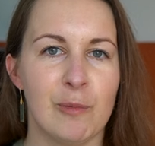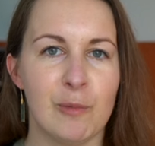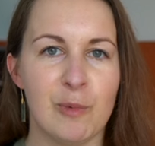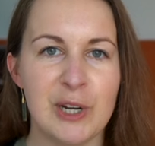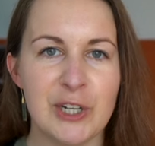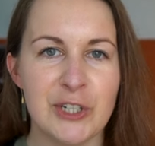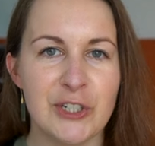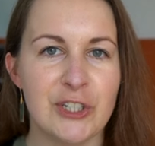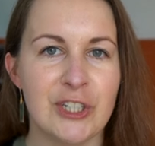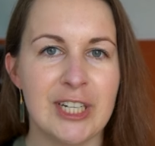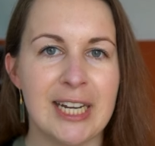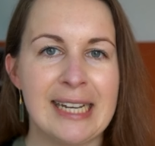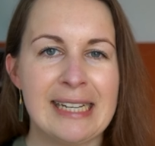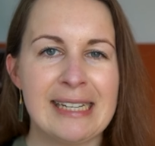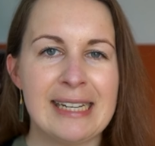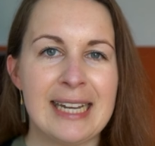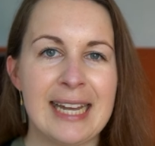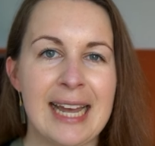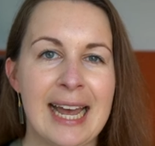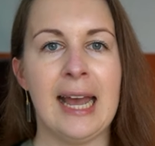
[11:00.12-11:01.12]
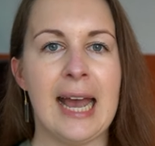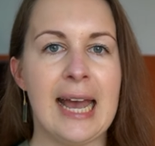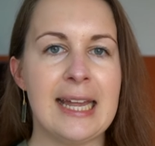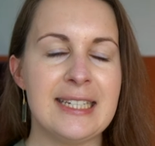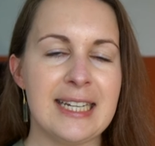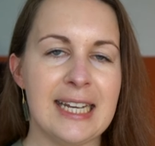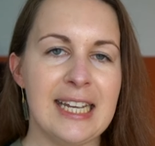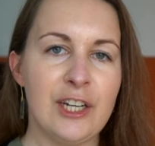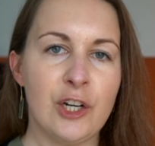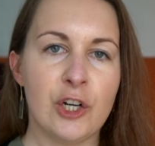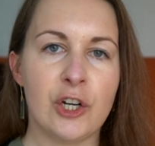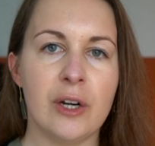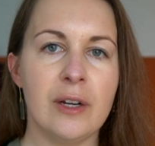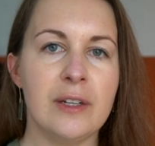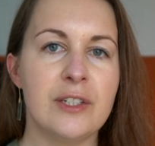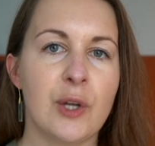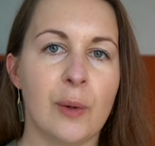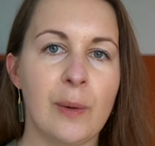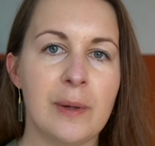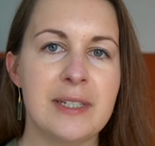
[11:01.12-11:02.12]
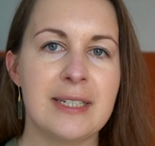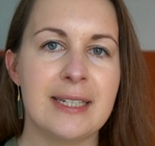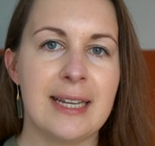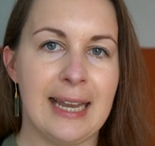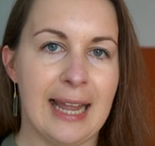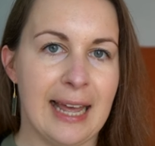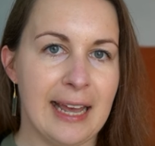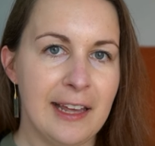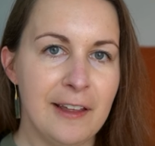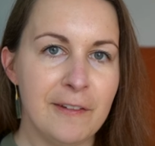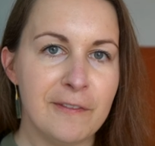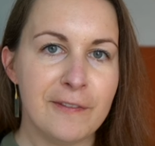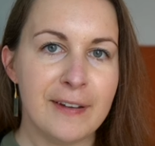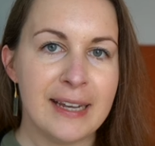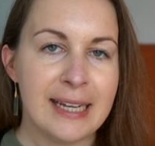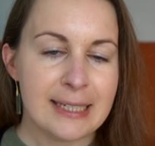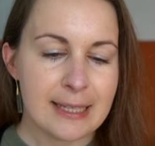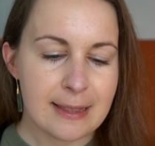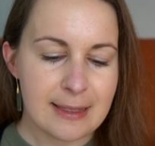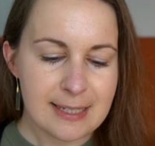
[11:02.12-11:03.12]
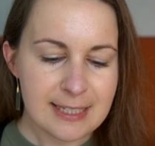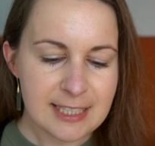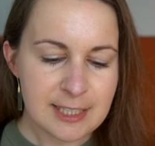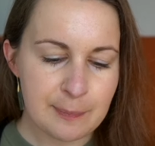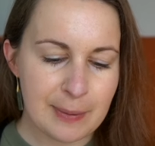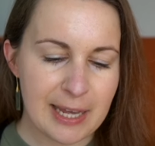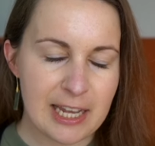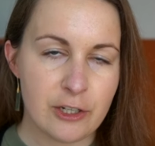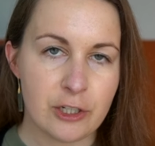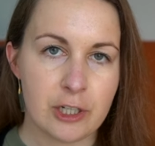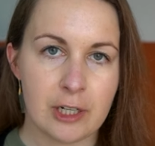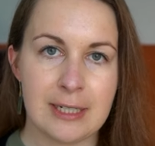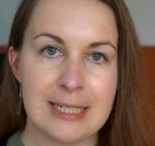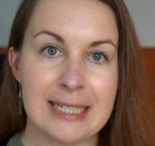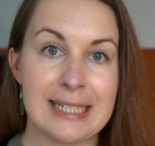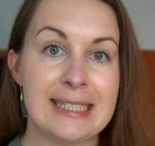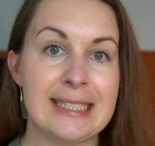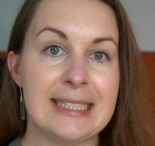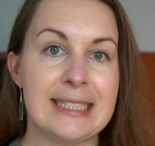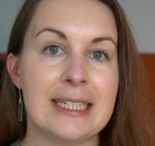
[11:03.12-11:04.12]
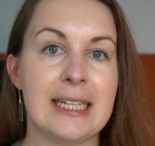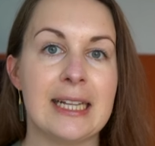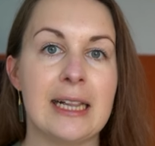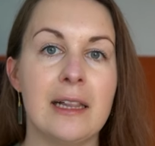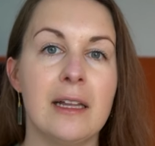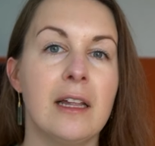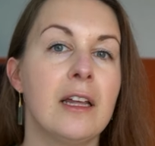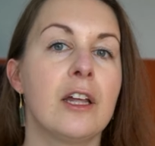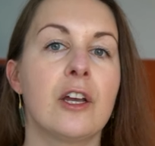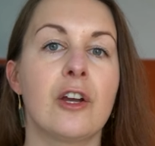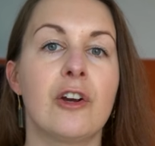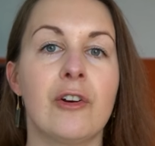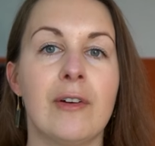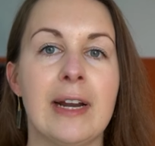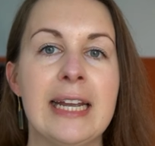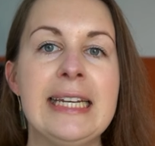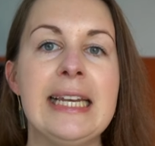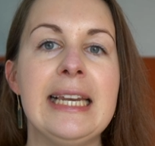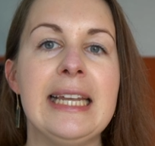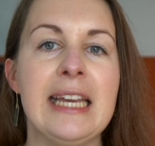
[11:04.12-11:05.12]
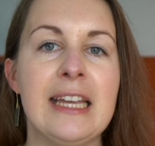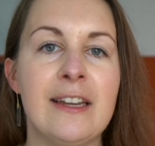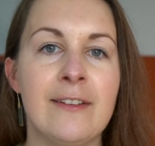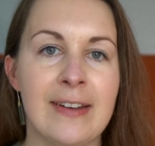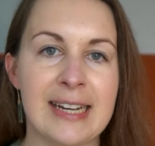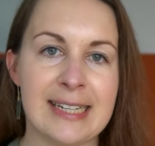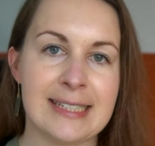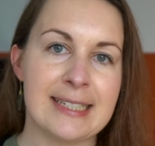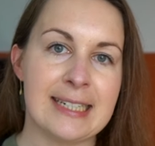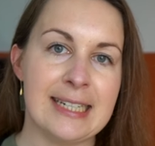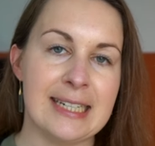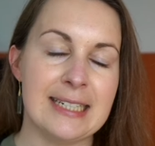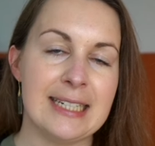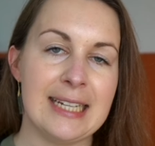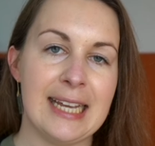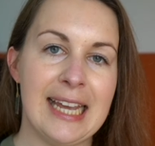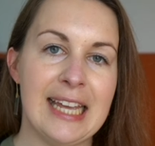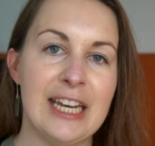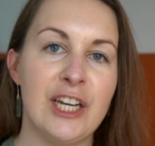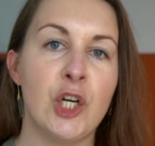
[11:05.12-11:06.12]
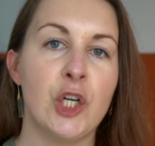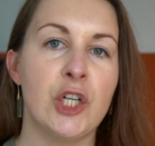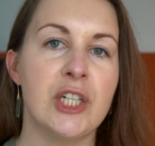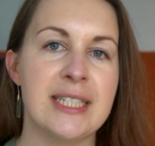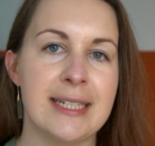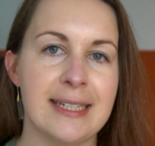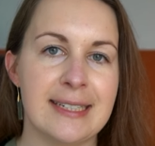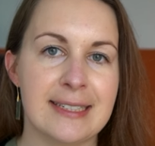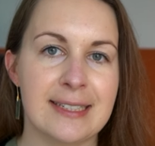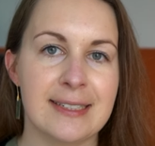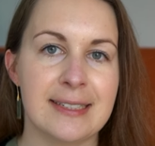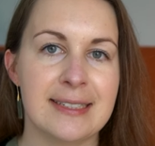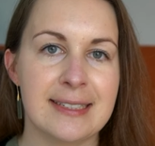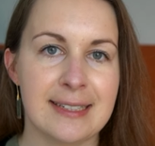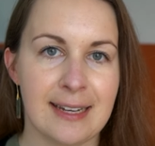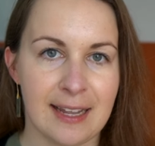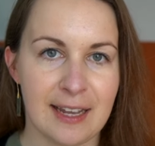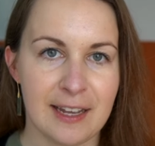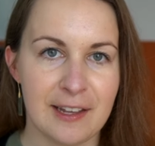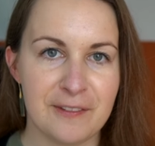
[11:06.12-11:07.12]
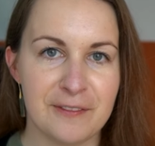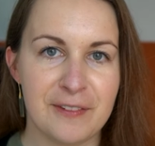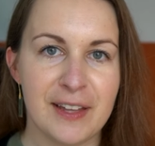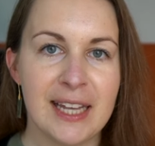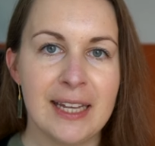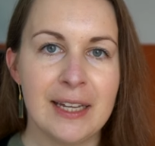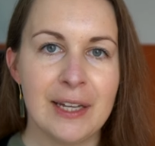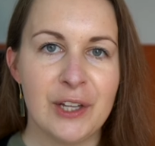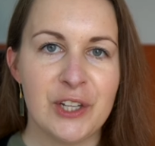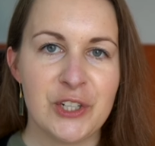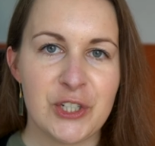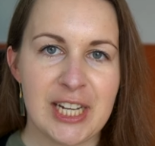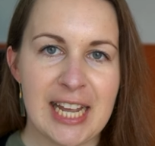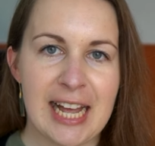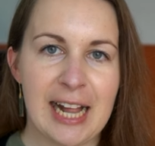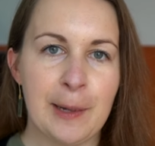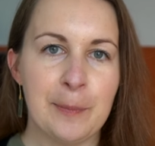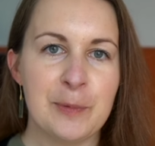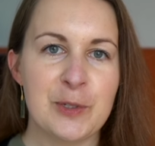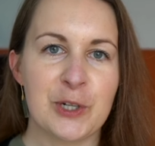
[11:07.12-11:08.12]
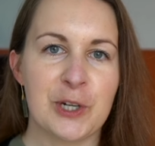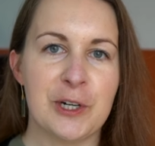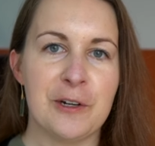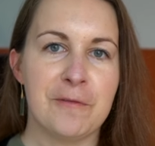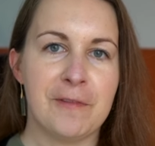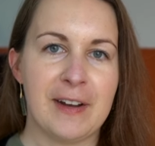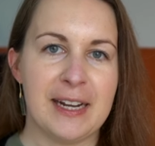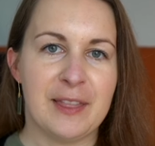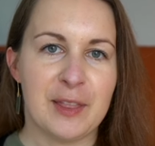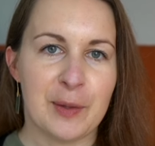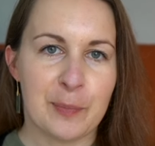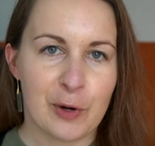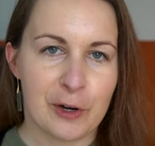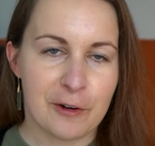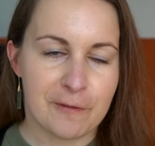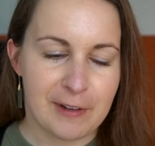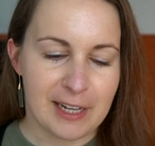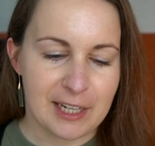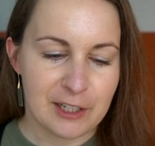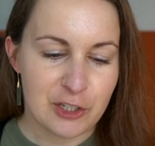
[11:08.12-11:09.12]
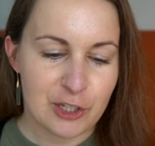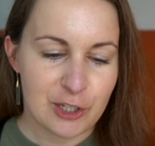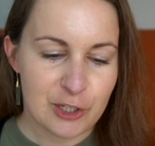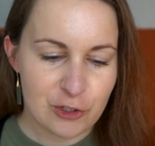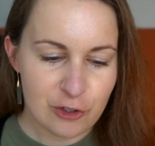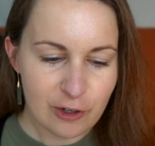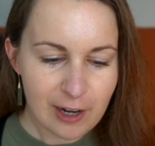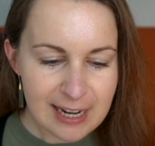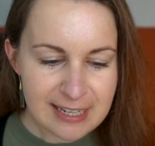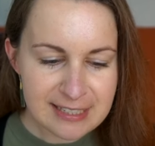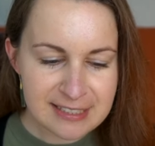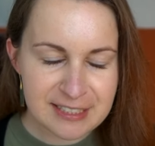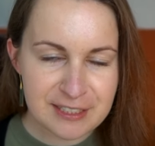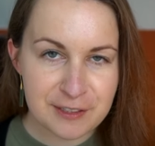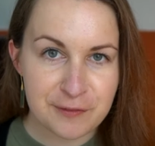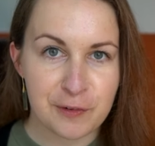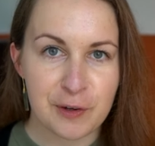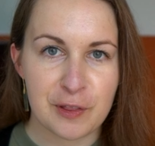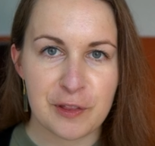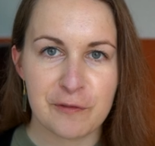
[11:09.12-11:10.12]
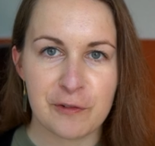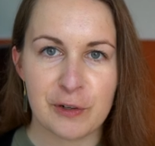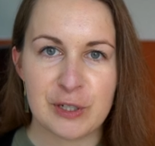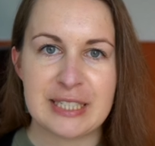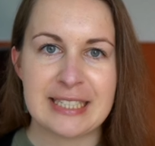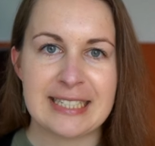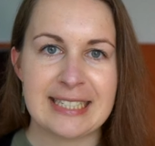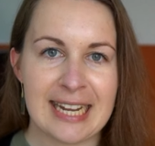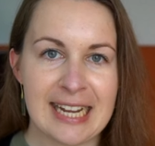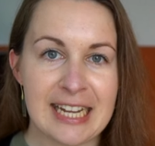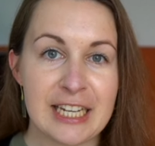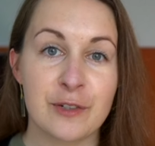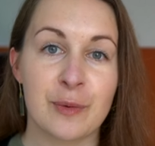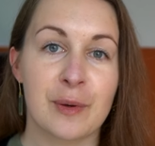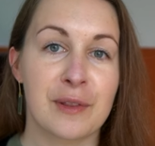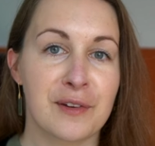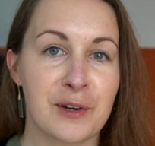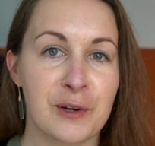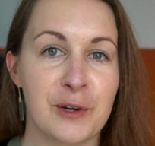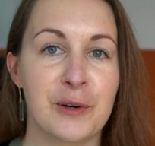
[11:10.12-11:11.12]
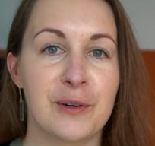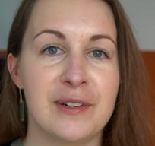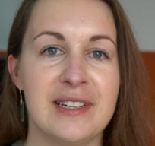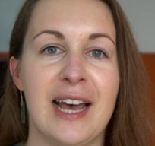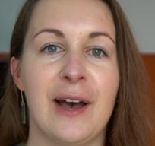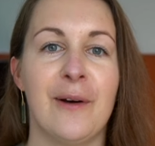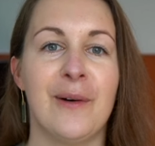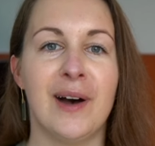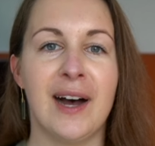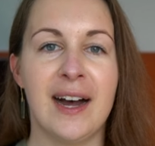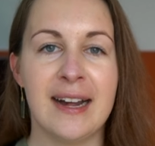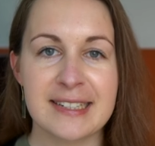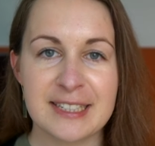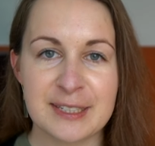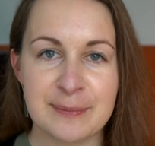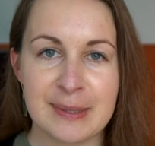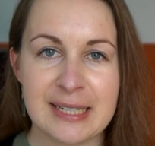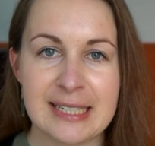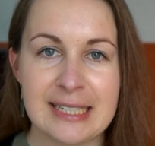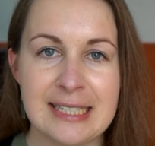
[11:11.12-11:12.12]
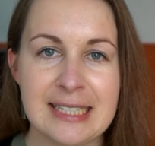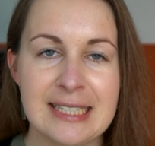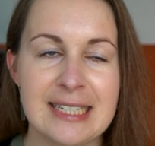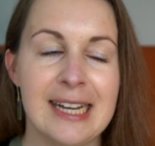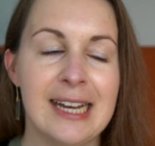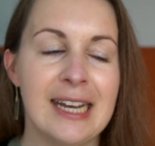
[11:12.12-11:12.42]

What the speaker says: wish. And in her adult life, this patient is still greatly invested in her sister's life. She helped her find the perfect dress for the first date with her now husband.